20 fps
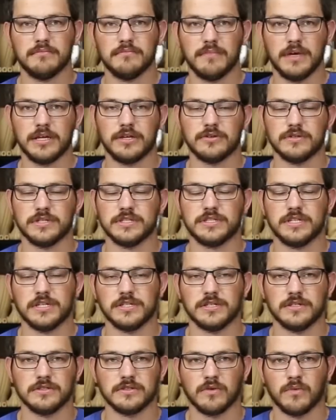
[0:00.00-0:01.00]
Make your
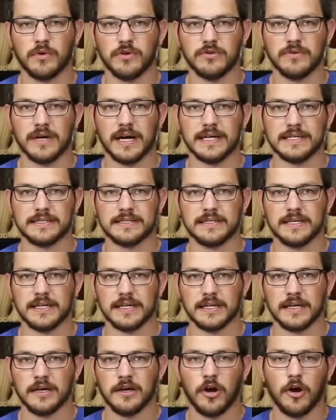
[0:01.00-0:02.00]
decisions on what you guys
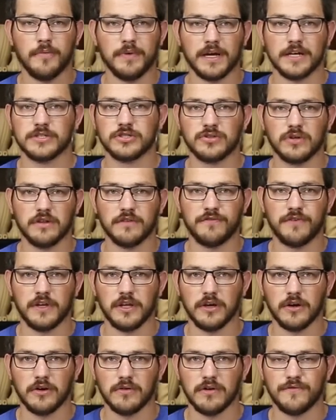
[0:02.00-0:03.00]
think. Hope you guys enjoyed the
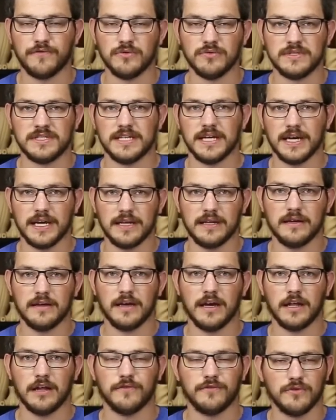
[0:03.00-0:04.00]
video. If you did,
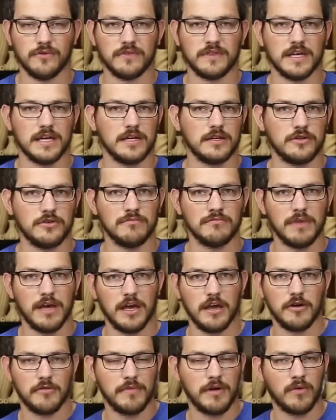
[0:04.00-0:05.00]
and if you think you
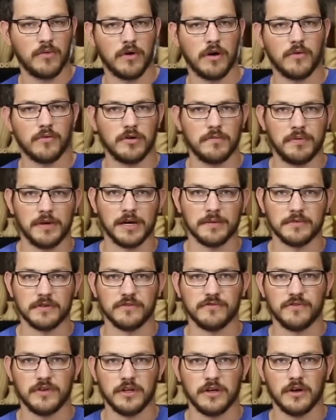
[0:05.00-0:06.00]
may or may want to pick up
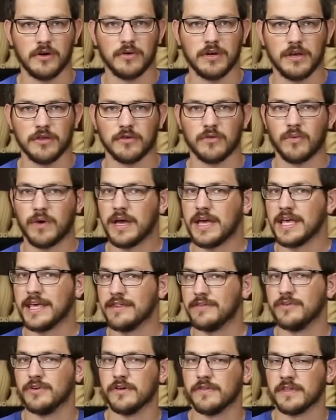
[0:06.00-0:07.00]
this video, either way,
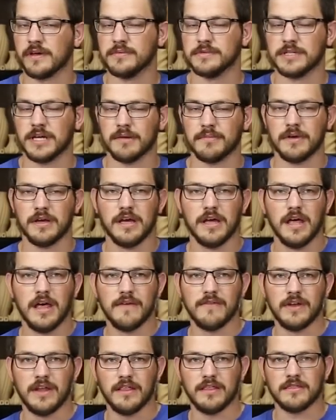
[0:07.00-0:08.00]
give the video a thumbs up.
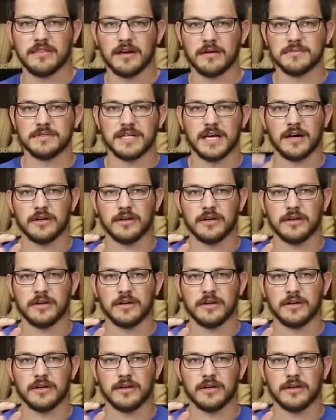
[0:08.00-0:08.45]
If you didn't, thumbs